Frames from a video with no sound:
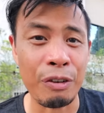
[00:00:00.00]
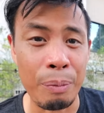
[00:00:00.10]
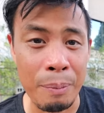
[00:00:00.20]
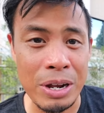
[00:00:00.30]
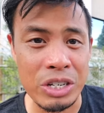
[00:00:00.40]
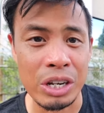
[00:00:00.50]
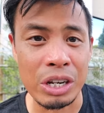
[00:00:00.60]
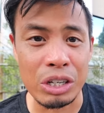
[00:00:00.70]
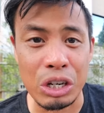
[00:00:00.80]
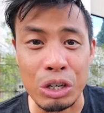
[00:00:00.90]
for permission
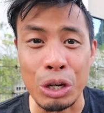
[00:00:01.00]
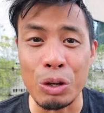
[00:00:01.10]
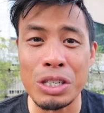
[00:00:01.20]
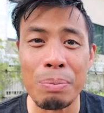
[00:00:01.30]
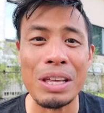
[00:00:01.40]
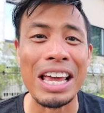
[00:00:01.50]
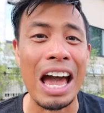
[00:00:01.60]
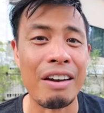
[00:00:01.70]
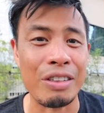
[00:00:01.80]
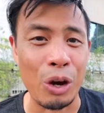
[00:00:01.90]
to do something
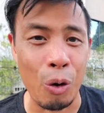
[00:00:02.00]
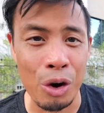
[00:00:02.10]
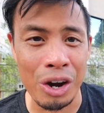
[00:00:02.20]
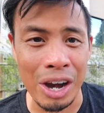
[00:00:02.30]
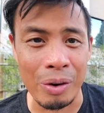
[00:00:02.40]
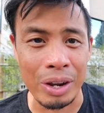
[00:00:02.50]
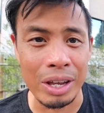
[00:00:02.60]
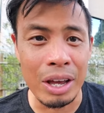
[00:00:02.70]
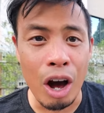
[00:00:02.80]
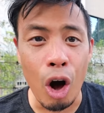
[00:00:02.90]
out of the ordinary
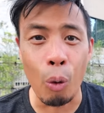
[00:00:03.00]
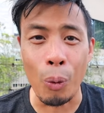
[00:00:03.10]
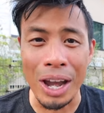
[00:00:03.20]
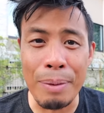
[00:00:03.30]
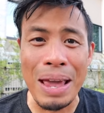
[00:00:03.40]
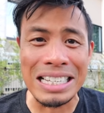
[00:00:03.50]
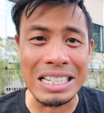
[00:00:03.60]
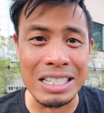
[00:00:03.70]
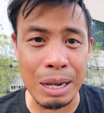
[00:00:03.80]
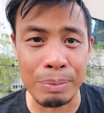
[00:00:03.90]
already makes
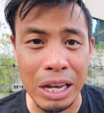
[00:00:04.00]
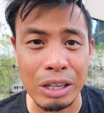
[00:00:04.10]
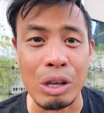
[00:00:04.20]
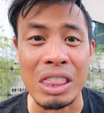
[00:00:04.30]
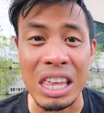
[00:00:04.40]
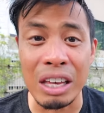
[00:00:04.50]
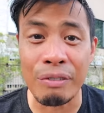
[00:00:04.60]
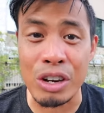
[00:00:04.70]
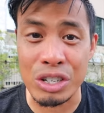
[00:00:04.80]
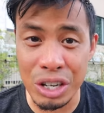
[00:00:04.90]
it seem like you think of
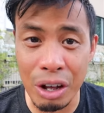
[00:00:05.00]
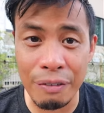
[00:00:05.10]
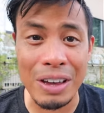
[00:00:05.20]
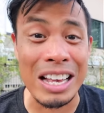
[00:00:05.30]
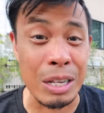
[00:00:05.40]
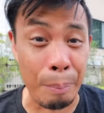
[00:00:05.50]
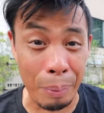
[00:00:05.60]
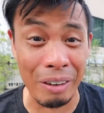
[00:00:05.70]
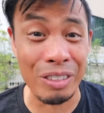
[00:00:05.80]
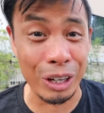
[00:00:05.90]
yourself as
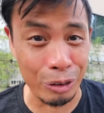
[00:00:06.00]
above the